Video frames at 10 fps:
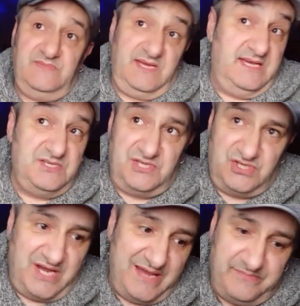he's the
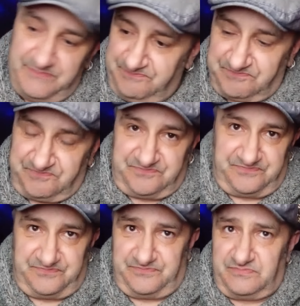champ.
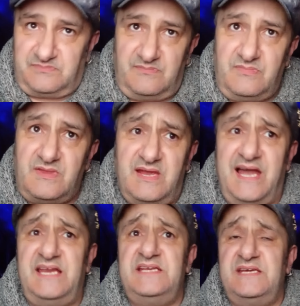
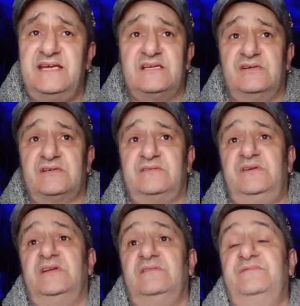And he did look,
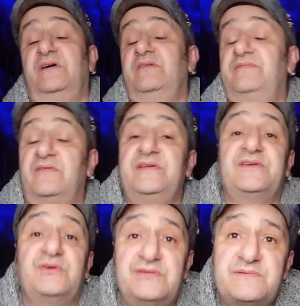you know, very, very
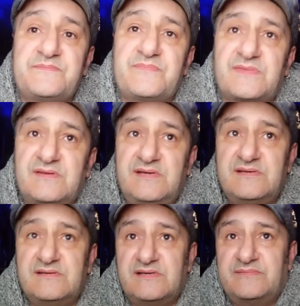good
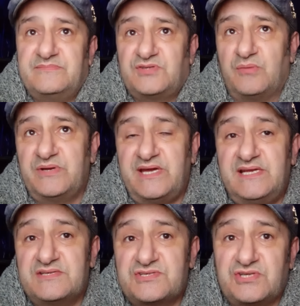in
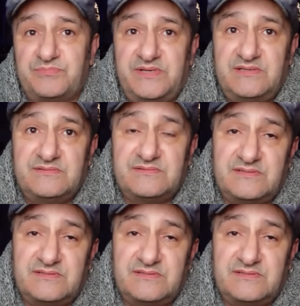dominating and stopping